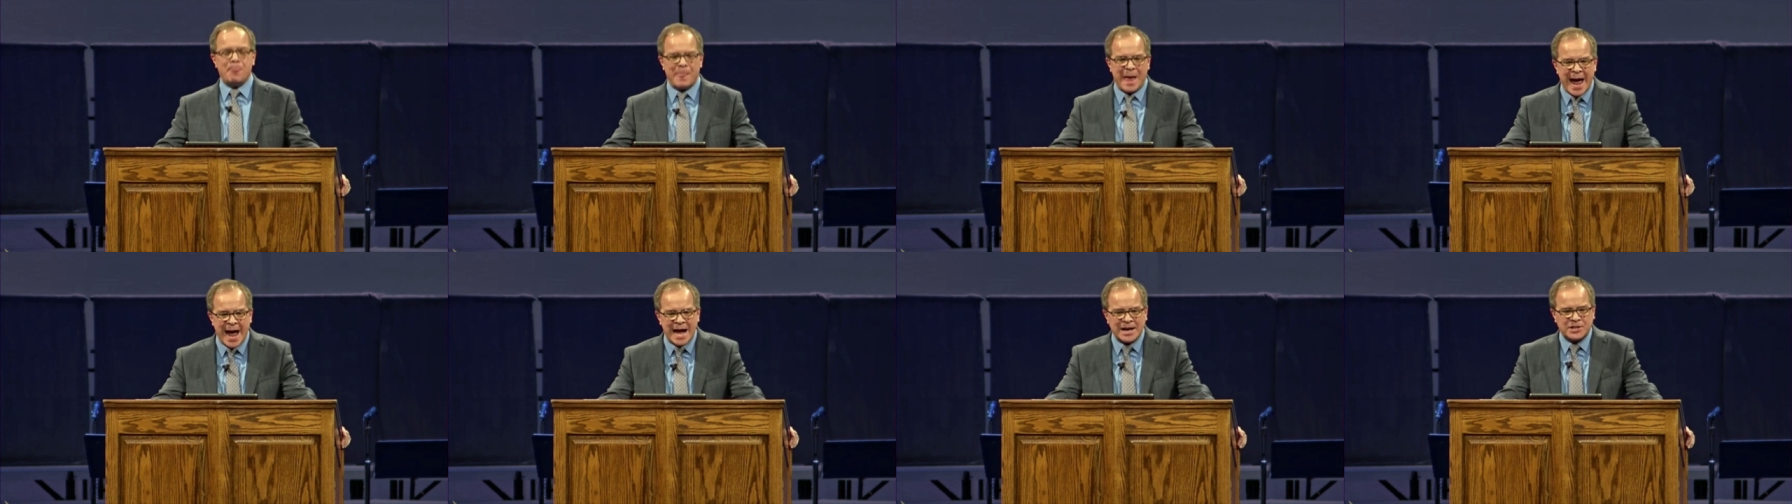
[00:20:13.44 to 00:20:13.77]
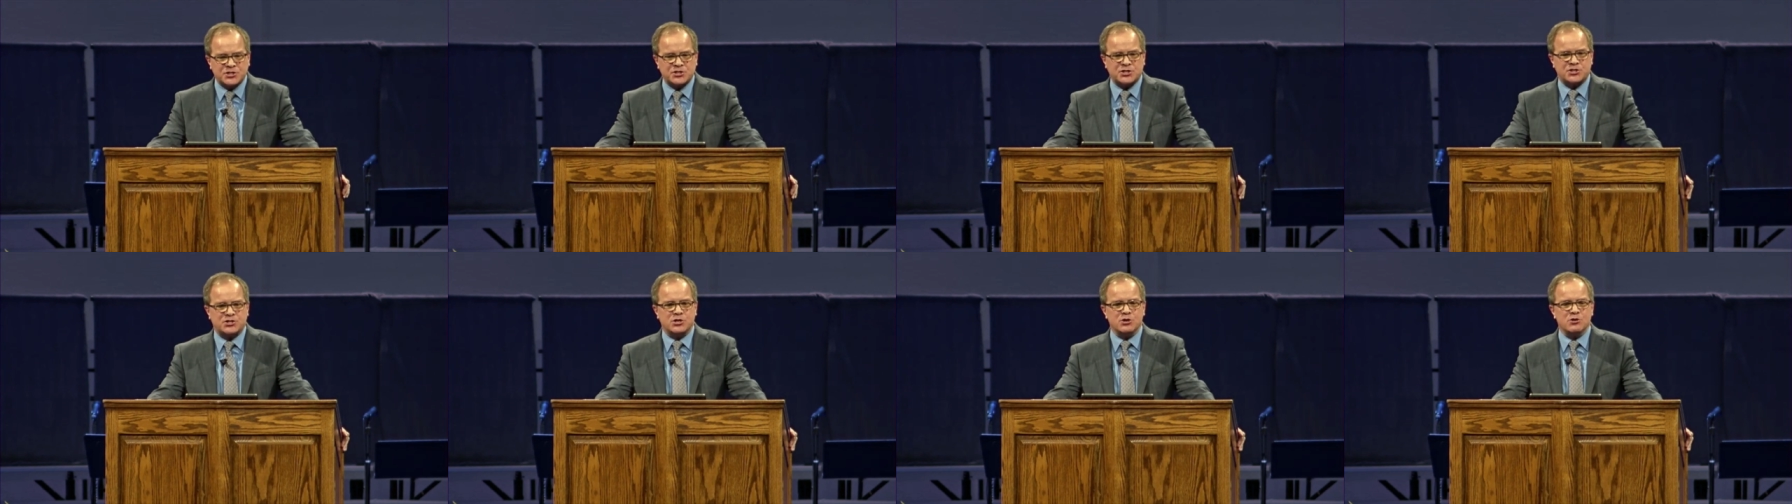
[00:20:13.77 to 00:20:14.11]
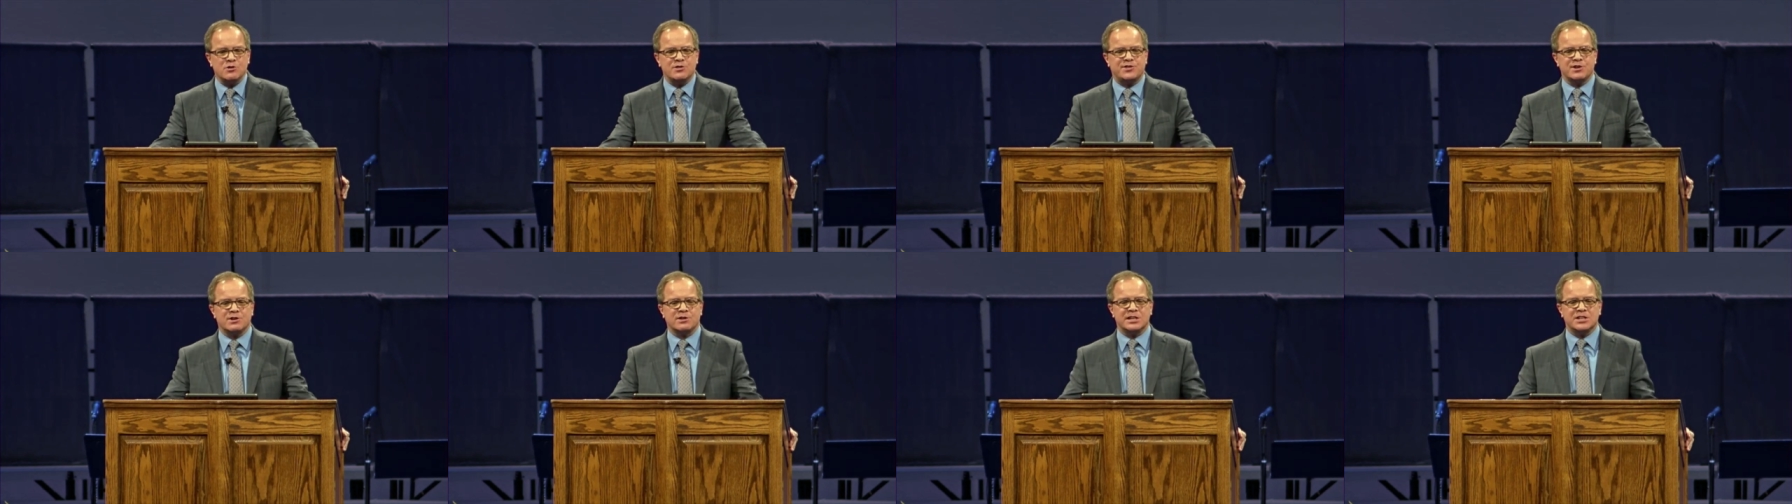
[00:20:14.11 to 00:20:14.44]
Acts
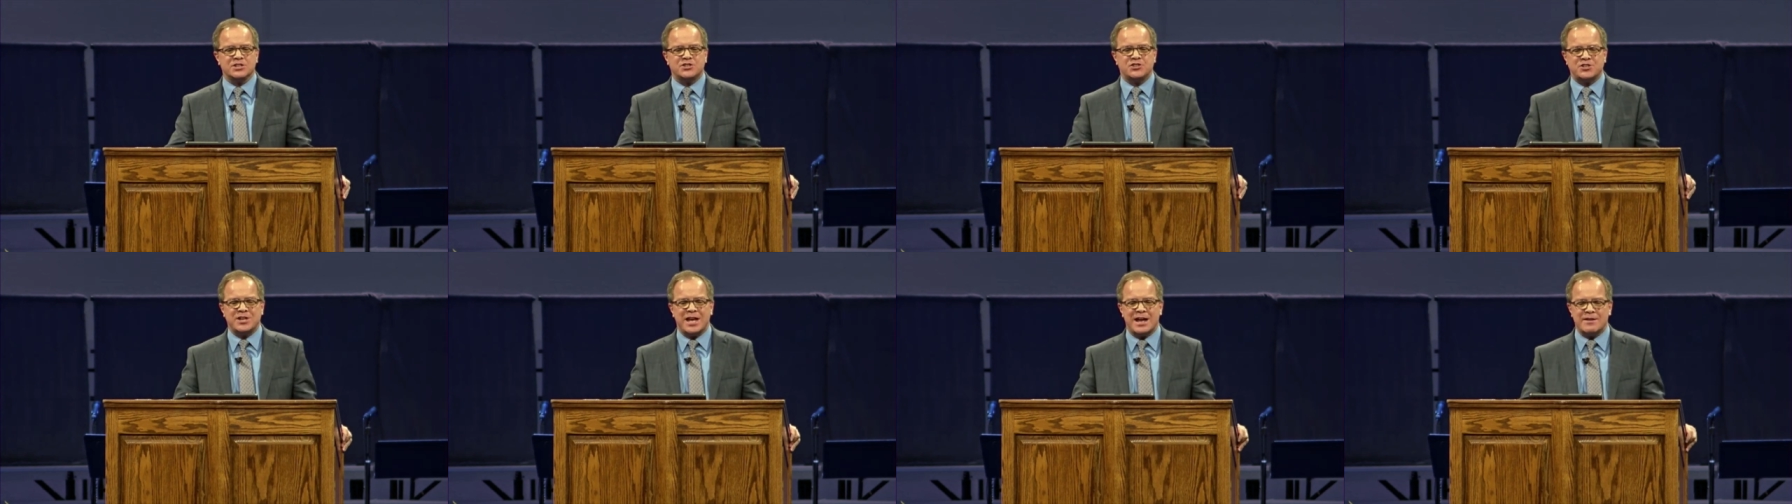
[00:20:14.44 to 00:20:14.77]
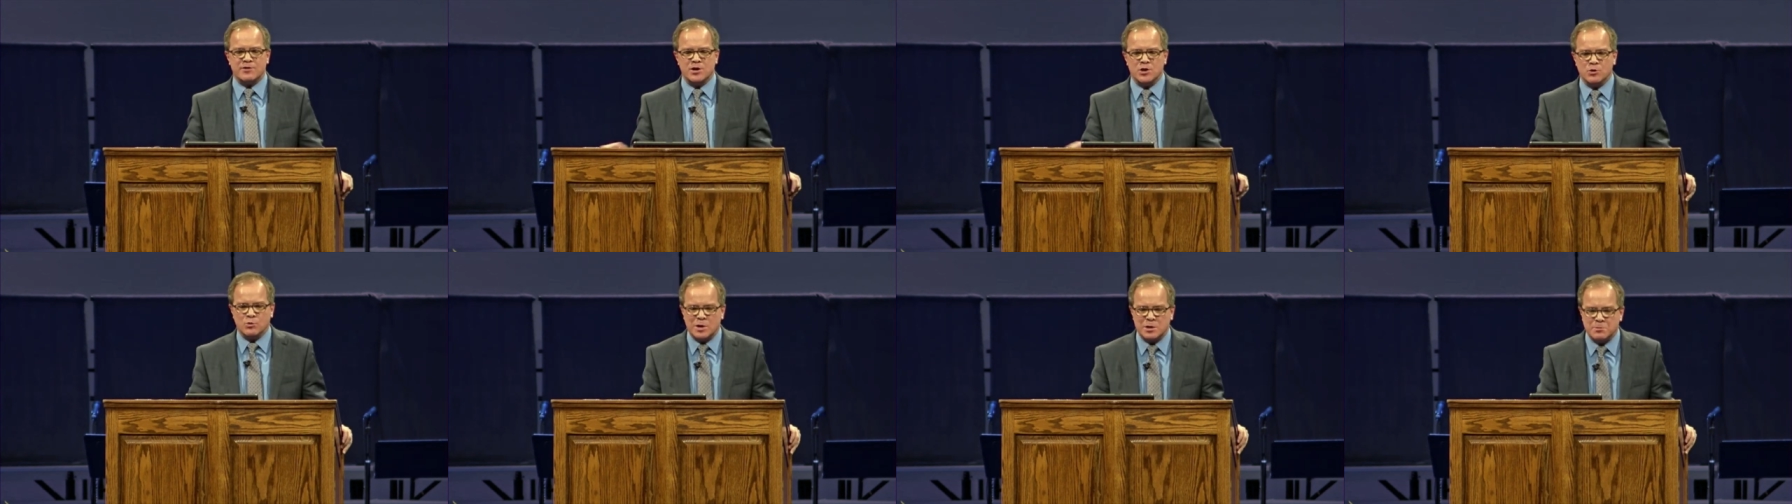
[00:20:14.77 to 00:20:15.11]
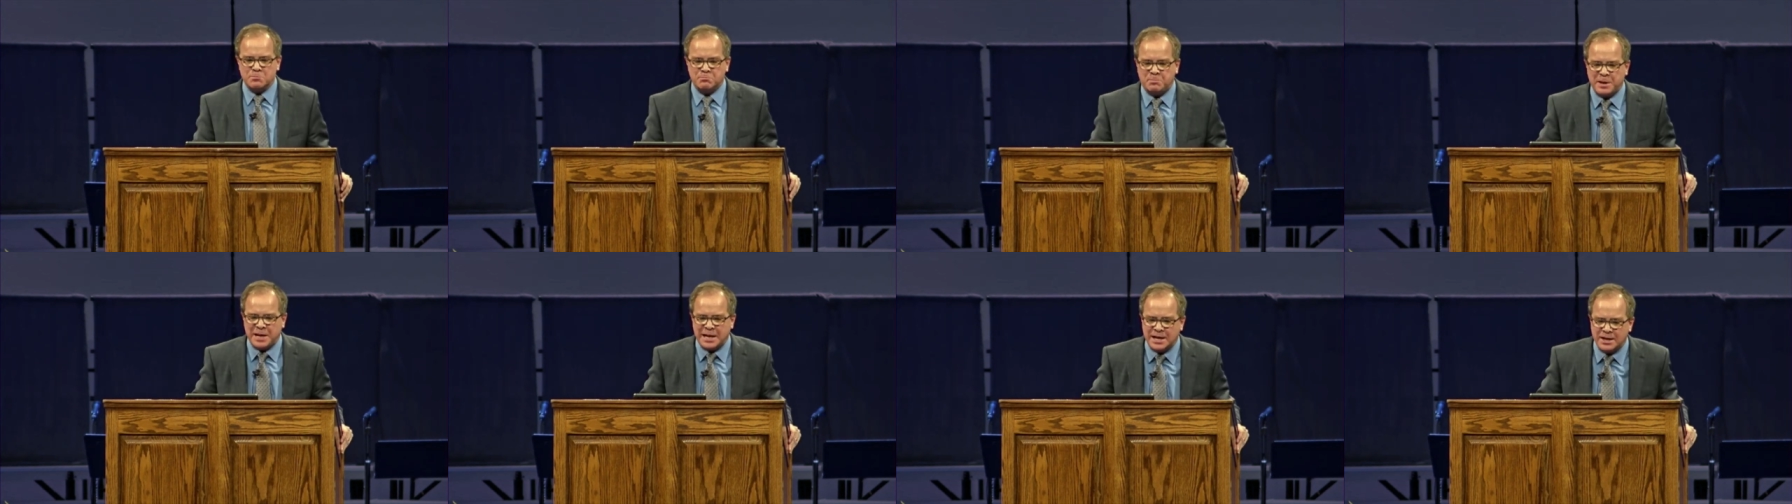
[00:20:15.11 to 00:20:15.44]
2:37
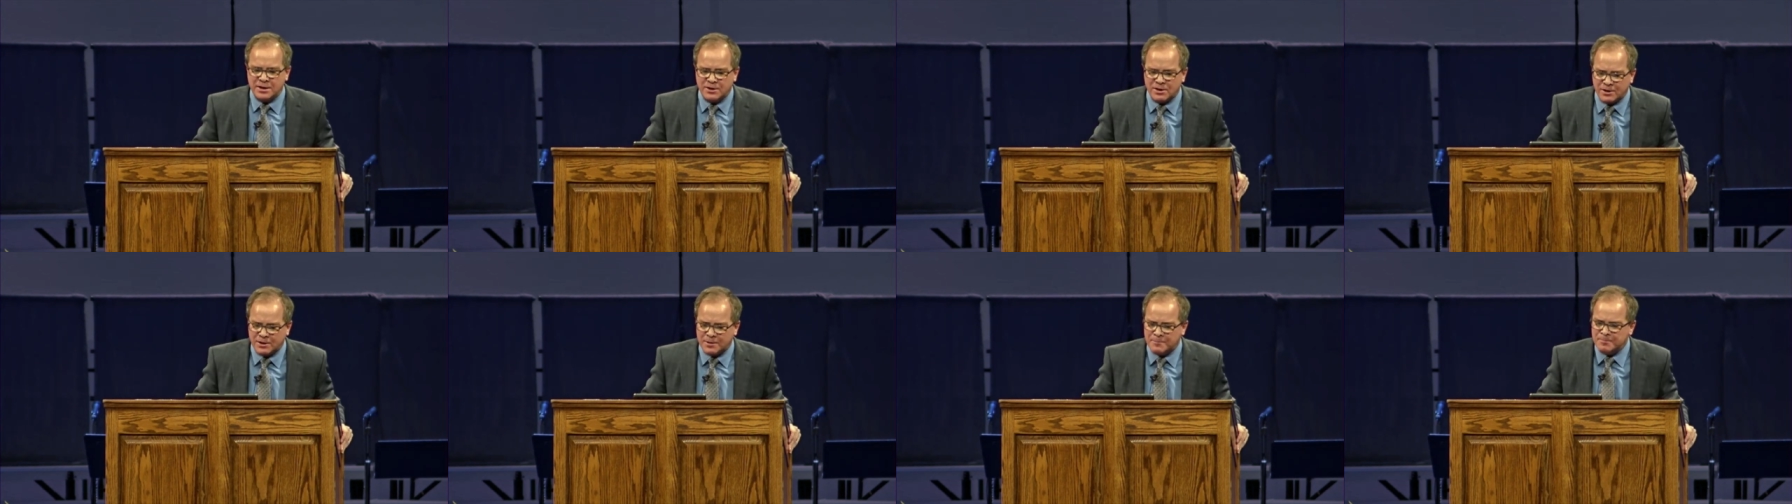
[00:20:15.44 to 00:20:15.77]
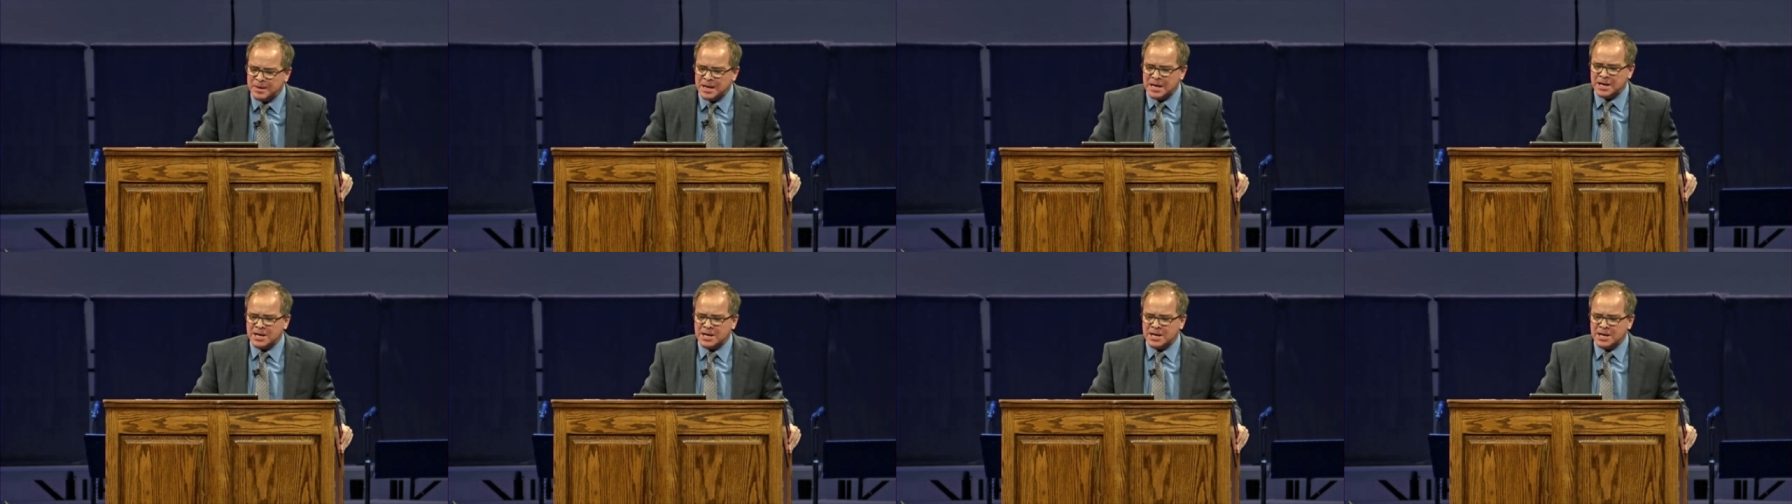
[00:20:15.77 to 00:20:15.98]
when Peter